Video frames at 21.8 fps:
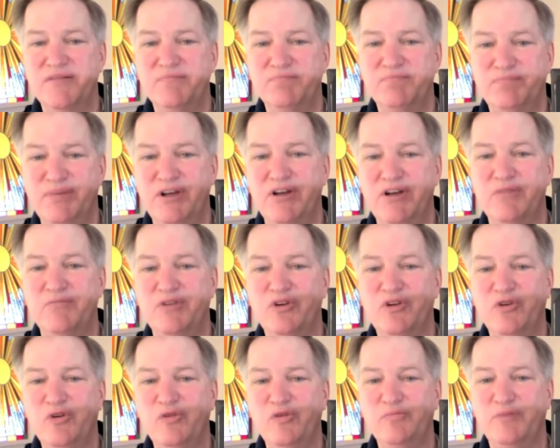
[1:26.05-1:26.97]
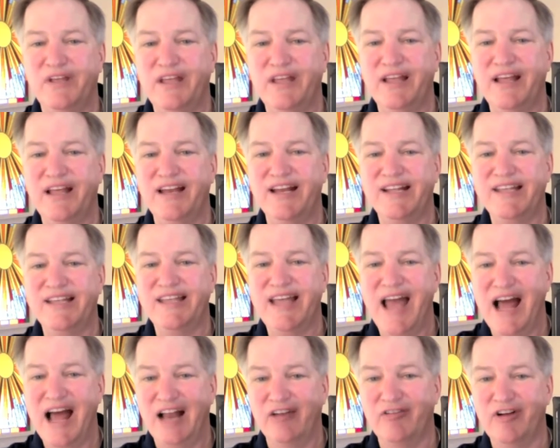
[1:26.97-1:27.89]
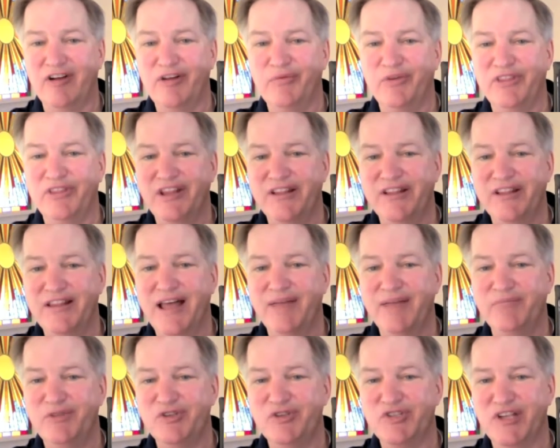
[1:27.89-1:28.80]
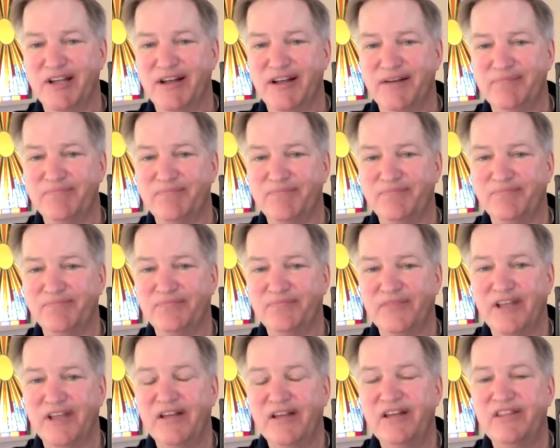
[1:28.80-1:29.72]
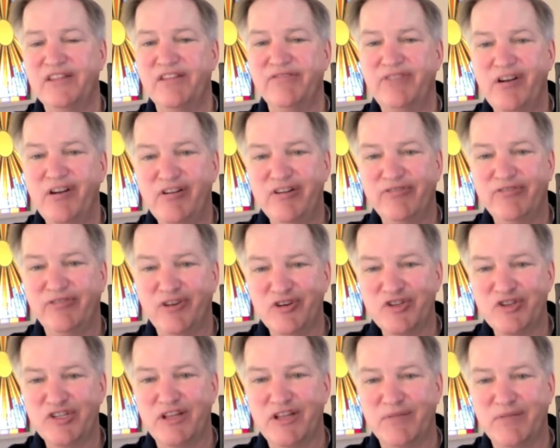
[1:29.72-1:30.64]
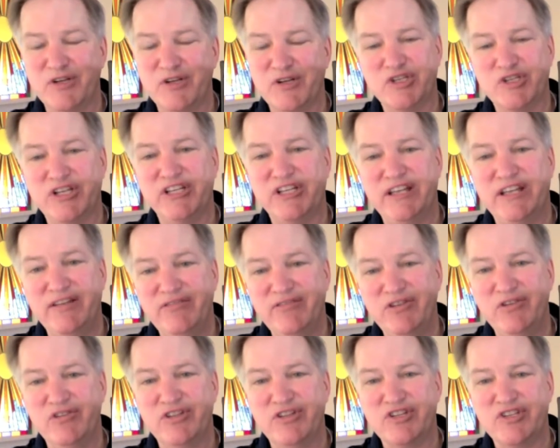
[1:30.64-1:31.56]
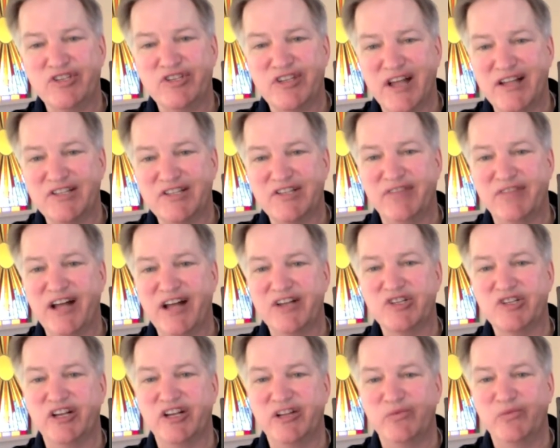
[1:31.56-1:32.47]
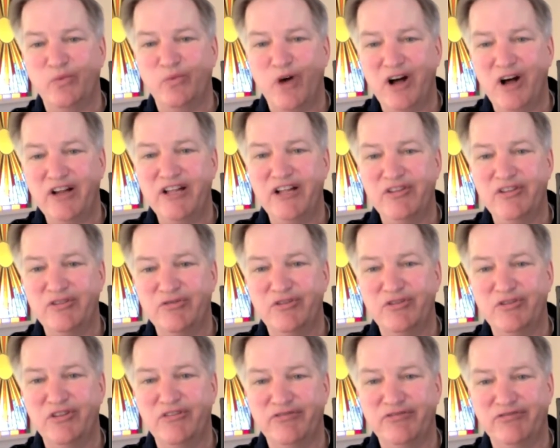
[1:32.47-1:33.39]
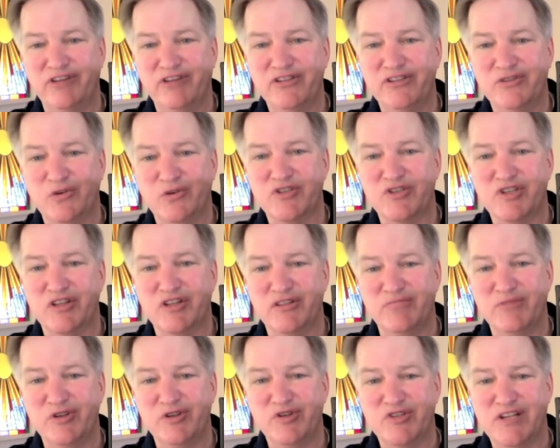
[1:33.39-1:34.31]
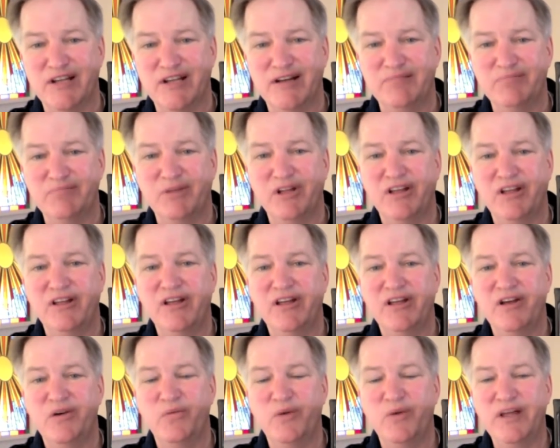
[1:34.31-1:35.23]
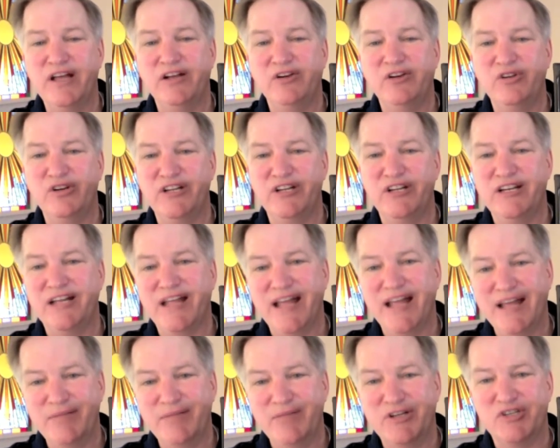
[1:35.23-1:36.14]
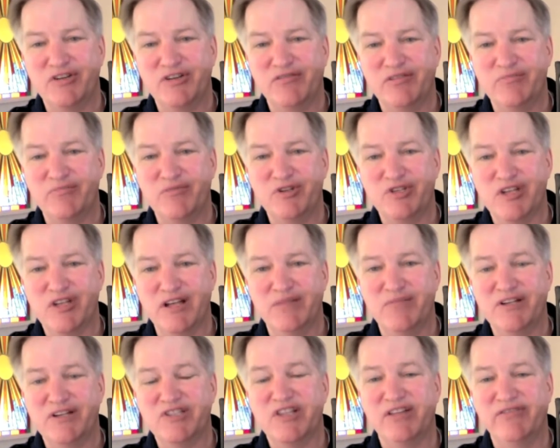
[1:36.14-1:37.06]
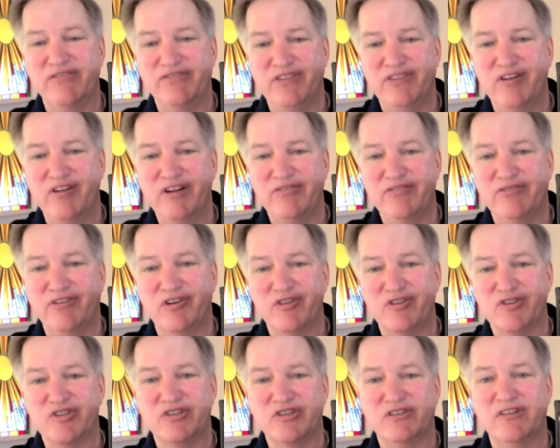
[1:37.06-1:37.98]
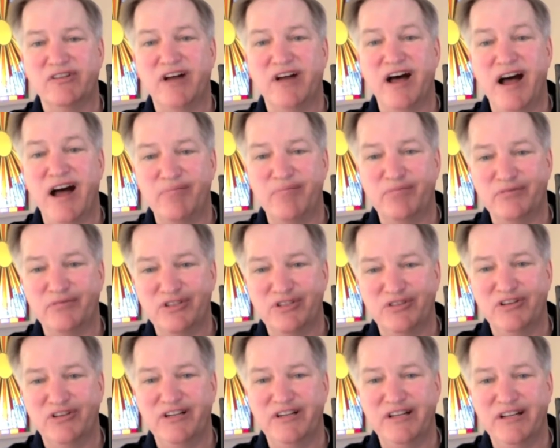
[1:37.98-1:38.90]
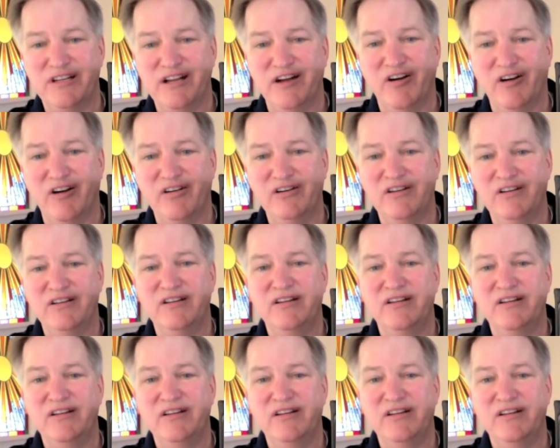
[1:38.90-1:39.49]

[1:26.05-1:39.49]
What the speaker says: Boom, you will be in a gallery within that museum. The very first image, to give you the sense of actually walking through the front doors of the museum, we included an image of the museum as the very first opportunity here.